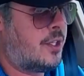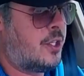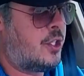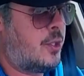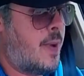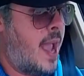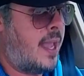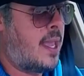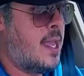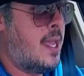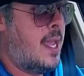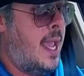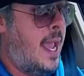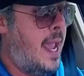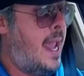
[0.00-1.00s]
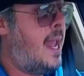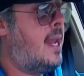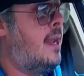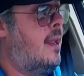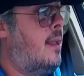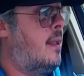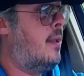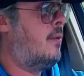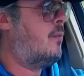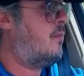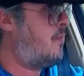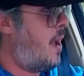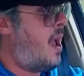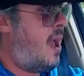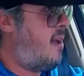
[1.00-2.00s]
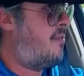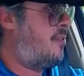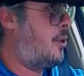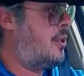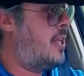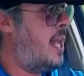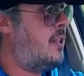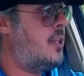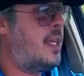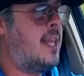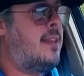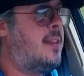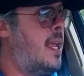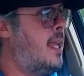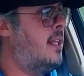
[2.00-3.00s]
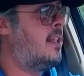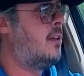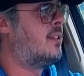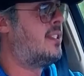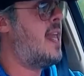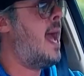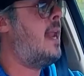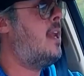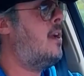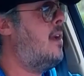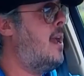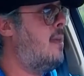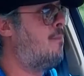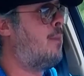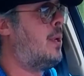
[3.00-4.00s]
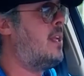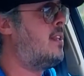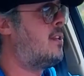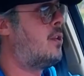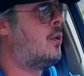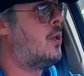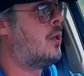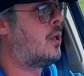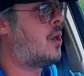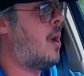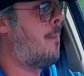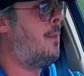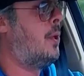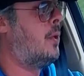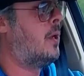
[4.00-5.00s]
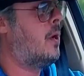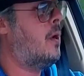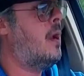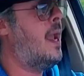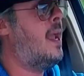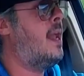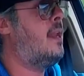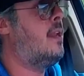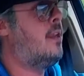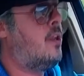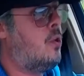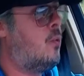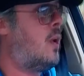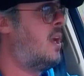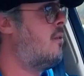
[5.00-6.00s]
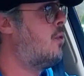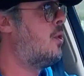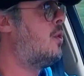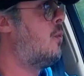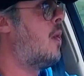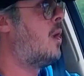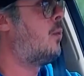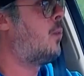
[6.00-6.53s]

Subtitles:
track. And after that, you can take those data and put it to your computer and do whatever you want